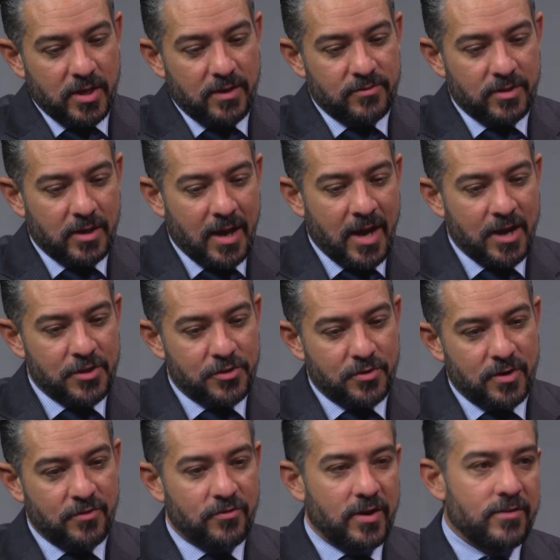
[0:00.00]
have the I
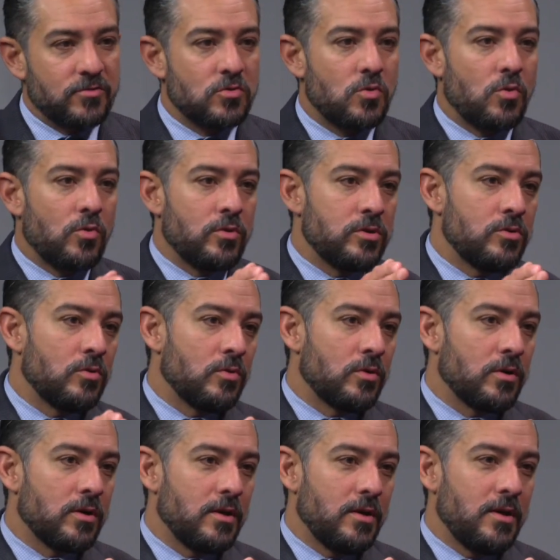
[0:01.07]
35
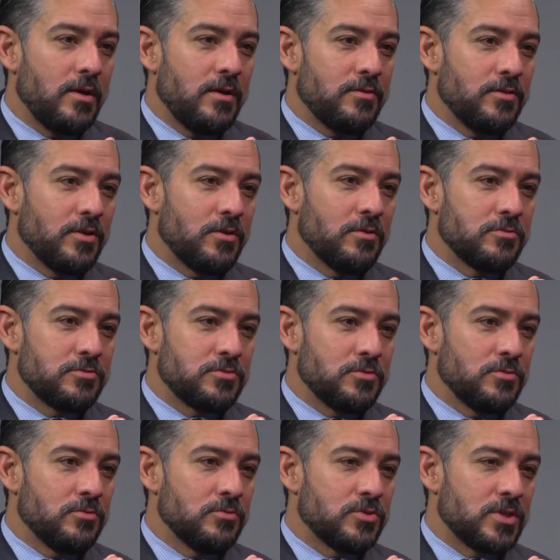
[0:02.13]
corridor that goes
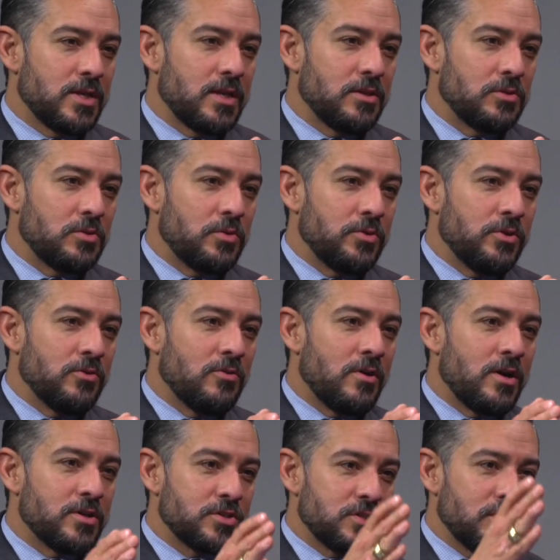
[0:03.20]
through San Antonio,
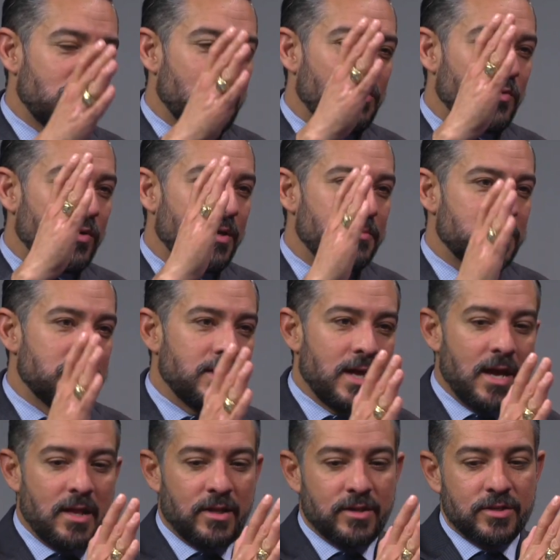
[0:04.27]
Austin, all the way up to
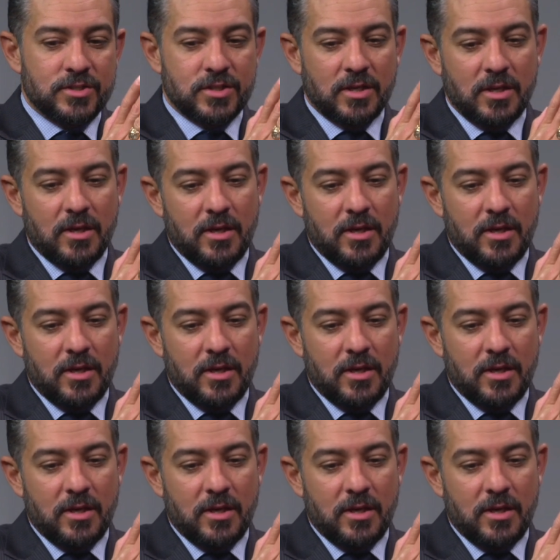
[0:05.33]
Dallas,